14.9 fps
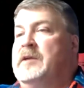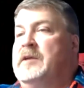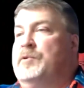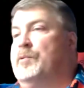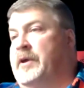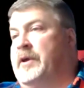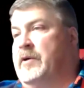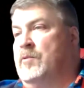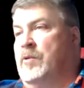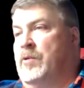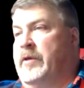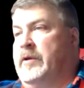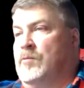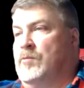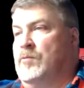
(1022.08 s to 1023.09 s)
you want to get with
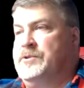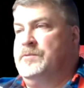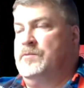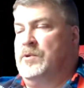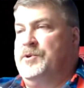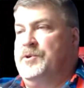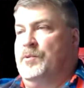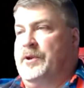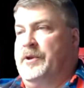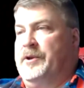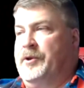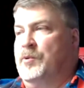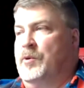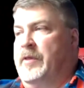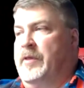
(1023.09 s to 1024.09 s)
it and what you want to
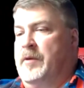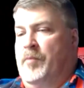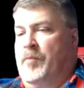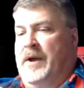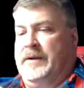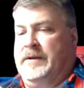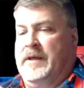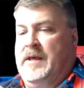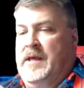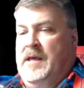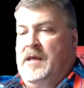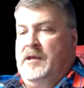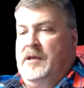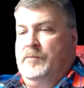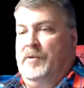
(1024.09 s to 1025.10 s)
do with it. But
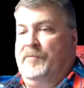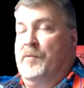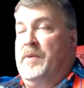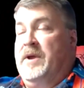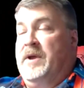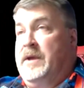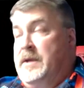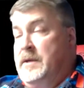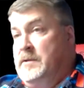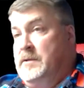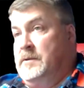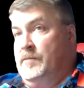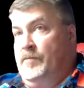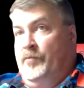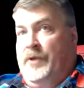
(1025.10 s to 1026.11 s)
for me,
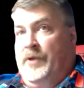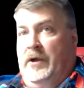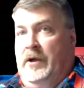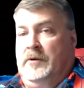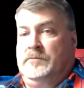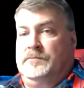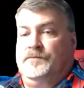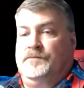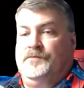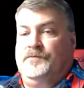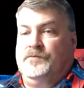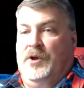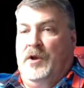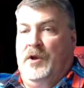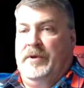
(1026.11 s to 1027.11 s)

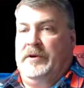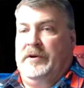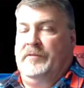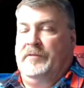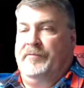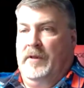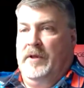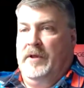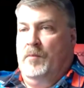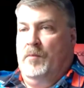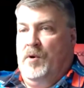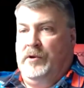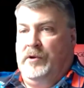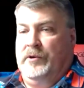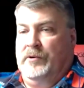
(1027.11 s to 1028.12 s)
I've been an affiliate
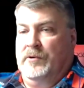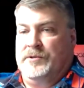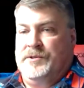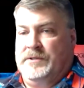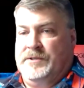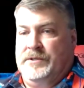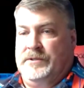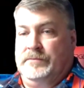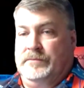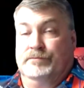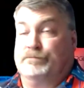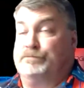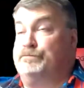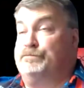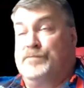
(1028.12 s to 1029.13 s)
marketer since it
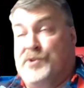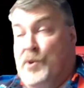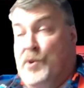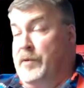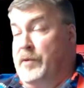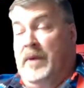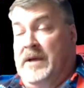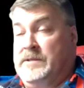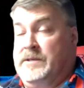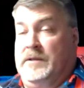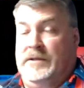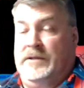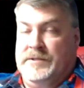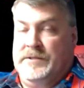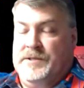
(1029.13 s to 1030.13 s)
started,
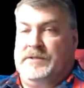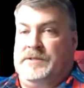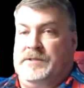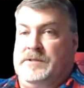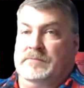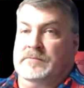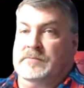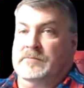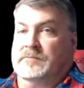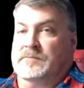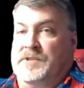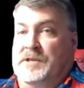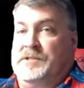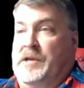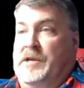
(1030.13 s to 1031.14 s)
basically since
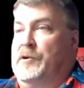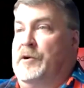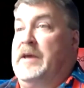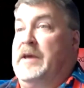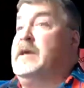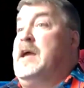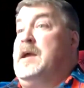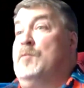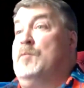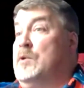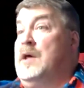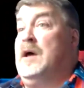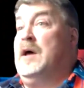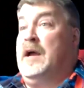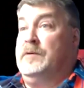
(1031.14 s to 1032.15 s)
the internet came
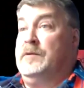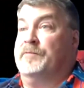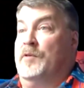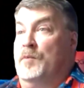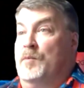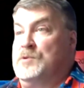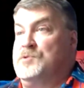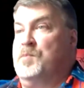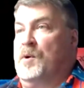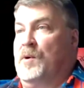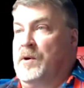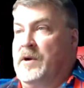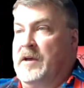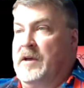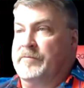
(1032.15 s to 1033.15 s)
online. For the most
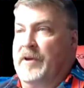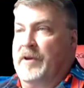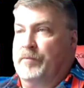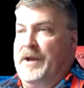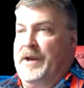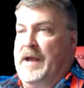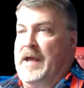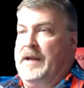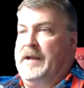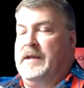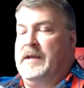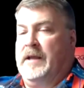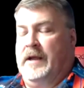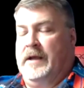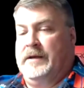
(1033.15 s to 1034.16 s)
part, I've been at it.
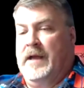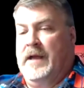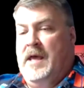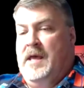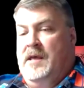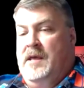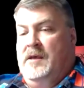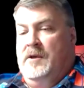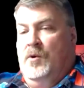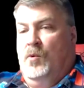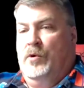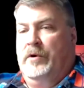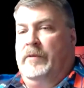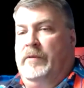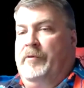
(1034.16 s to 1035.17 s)
And
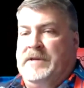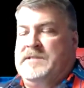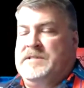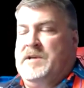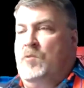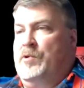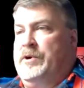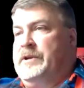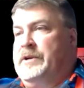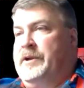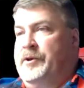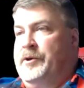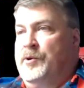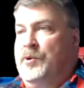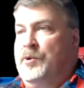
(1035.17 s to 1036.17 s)
one of the things I wanted to
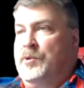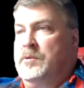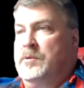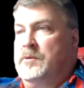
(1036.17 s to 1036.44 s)
do